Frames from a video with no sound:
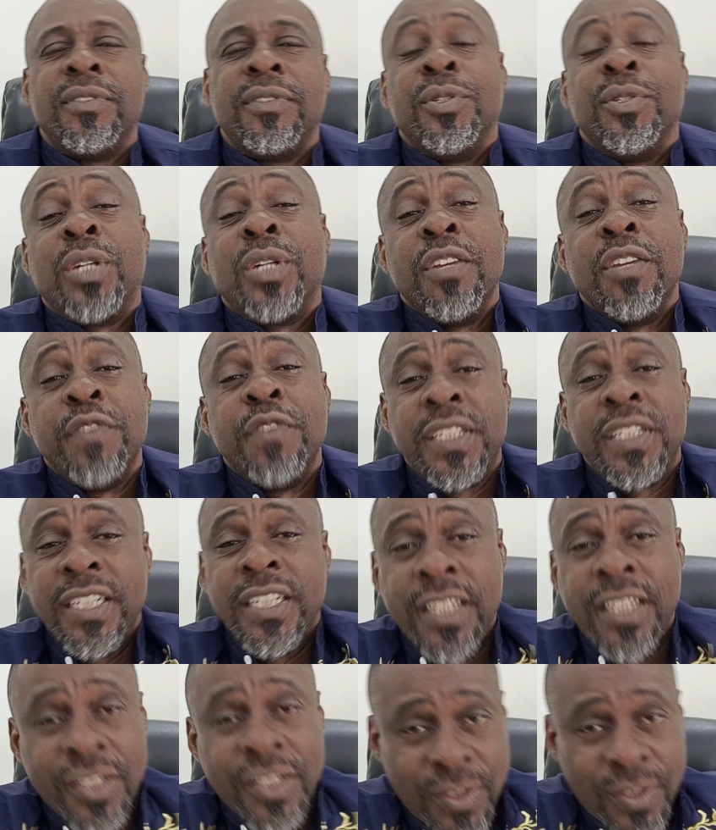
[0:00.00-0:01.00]
you can
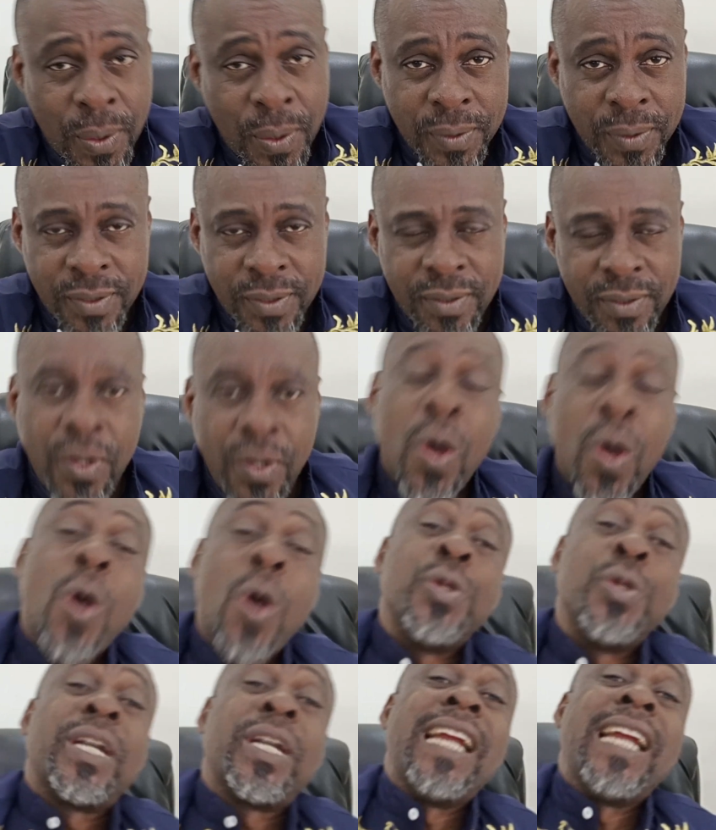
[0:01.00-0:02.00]
visit the stores,
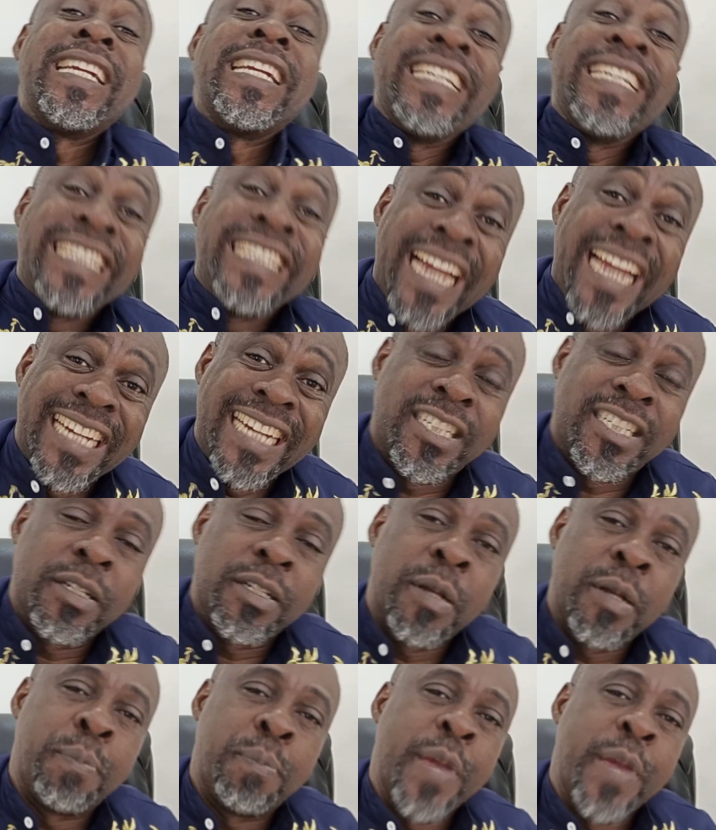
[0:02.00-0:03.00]
or you can
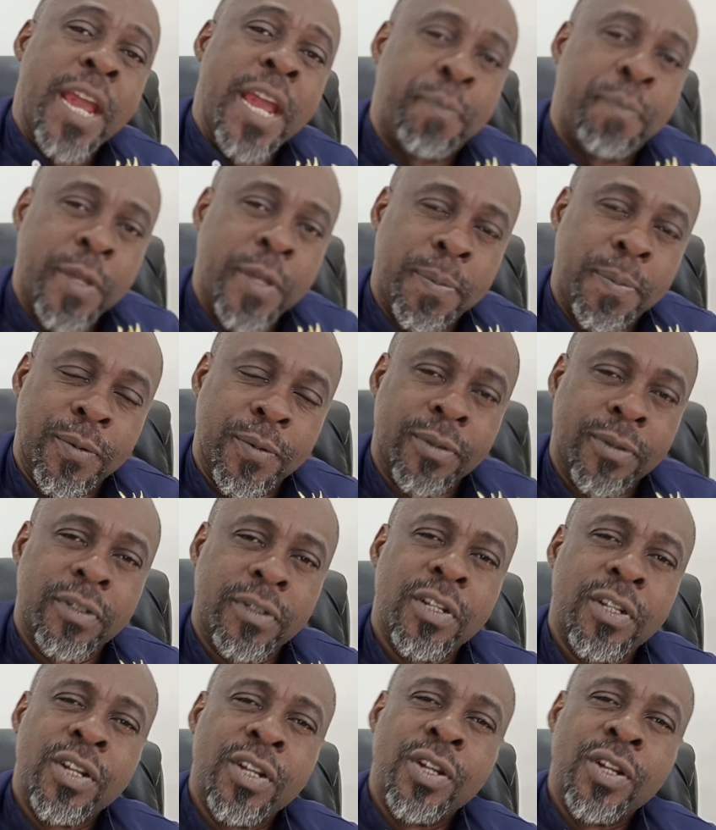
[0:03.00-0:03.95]
pay people